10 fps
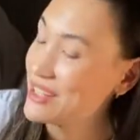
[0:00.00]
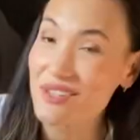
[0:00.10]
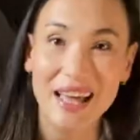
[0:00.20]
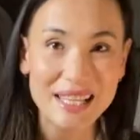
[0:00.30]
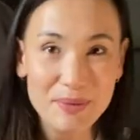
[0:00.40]

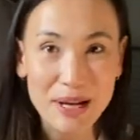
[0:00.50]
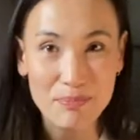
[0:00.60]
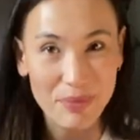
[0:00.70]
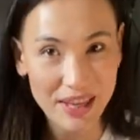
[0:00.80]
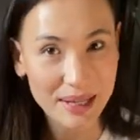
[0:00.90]
So that's what I
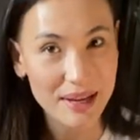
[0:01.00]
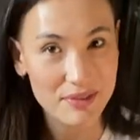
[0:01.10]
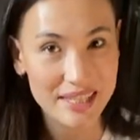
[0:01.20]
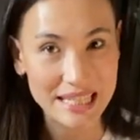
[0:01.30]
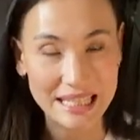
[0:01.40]
think I've
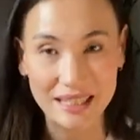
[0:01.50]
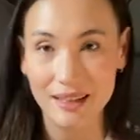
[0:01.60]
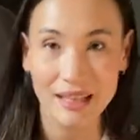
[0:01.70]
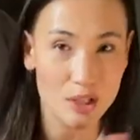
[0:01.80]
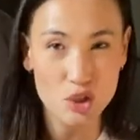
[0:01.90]
seen
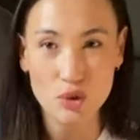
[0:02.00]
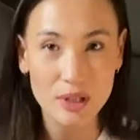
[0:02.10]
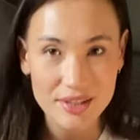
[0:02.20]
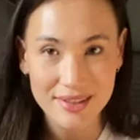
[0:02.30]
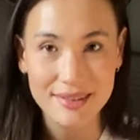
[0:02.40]
like
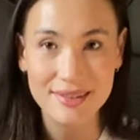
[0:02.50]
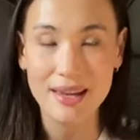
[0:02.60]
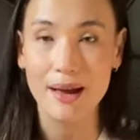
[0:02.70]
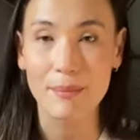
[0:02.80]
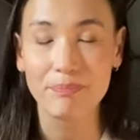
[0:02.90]
stewardesses,
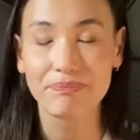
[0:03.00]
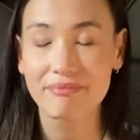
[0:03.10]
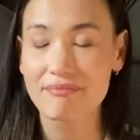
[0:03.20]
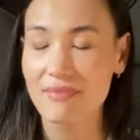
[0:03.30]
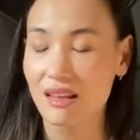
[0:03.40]

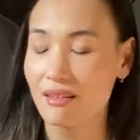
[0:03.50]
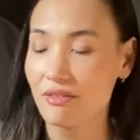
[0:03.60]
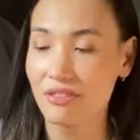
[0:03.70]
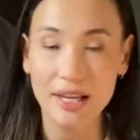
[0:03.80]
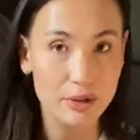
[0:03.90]

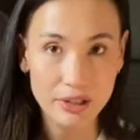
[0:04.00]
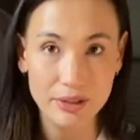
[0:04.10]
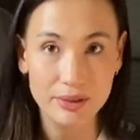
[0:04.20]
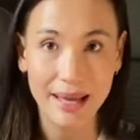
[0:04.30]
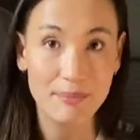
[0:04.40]
flight
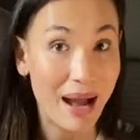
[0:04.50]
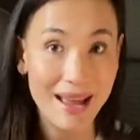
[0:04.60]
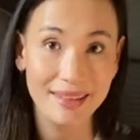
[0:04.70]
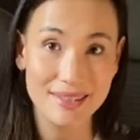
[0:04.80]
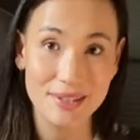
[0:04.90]
crew, and
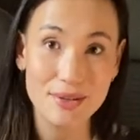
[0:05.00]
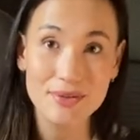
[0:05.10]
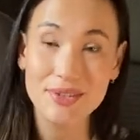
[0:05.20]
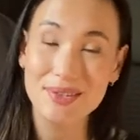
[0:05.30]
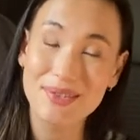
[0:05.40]
pilots
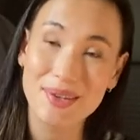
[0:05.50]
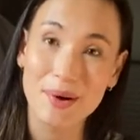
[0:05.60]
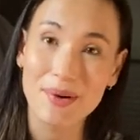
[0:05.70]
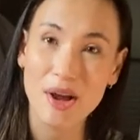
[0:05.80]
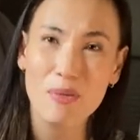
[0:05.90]
use.
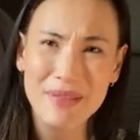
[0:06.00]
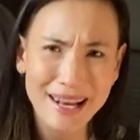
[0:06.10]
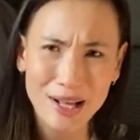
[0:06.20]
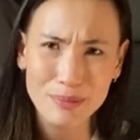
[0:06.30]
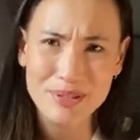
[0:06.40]
So I hope that
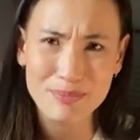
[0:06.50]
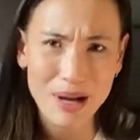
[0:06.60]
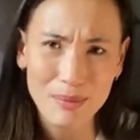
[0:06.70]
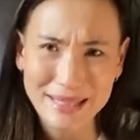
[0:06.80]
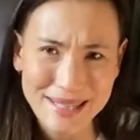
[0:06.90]
helps. It
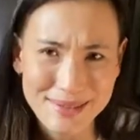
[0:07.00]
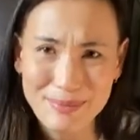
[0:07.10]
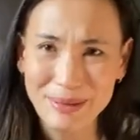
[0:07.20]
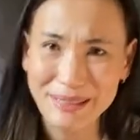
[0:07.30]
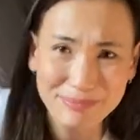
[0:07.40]
probably doesn't,
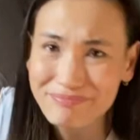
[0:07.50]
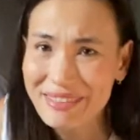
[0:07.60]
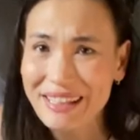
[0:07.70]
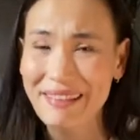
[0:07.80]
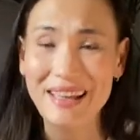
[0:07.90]
but
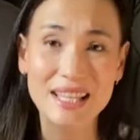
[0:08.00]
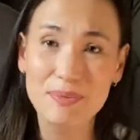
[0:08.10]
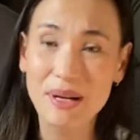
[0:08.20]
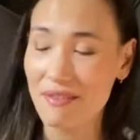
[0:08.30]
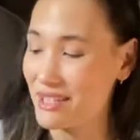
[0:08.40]
that's
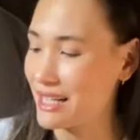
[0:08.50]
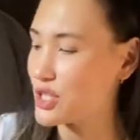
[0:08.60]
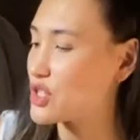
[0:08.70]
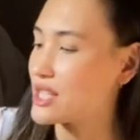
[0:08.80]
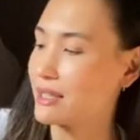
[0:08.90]
what I've seen.
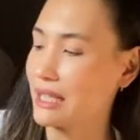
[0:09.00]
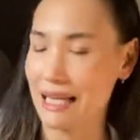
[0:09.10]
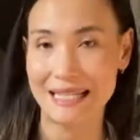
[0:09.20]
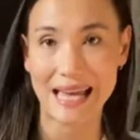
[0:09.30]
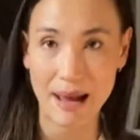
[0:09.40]
It's just a little
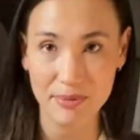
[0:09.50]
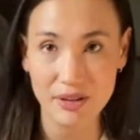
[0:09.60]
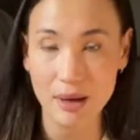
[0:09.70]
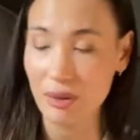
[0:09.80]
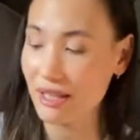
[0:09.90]
adapter
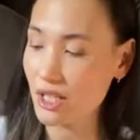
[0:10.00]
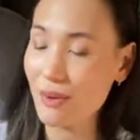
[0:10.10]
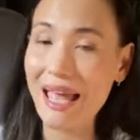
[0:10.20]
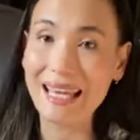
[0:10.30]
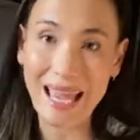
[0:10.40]
that will let you
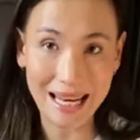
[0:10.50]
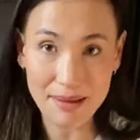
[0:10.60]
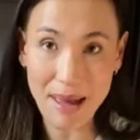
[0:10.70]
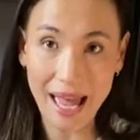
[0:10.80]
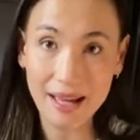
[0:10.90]
hang any
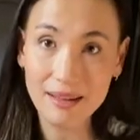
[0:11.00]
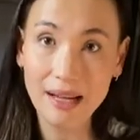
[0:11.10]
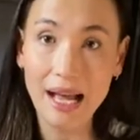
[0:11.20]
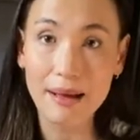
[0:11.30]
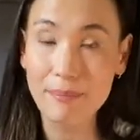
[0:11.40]
bag
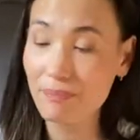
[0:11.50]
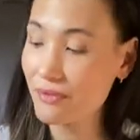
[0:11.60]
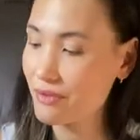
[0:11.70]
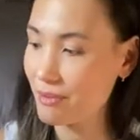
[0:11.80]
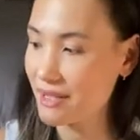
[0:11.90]

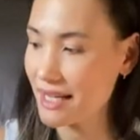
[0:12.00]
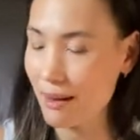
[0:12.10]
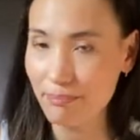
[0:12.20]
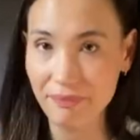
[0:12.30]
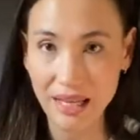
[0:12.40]
from the
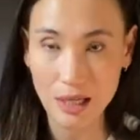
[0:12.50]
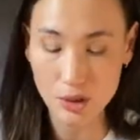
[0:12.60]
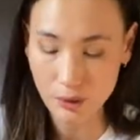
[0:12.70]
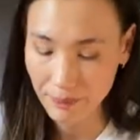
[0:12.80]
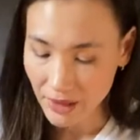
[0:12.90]
top handle.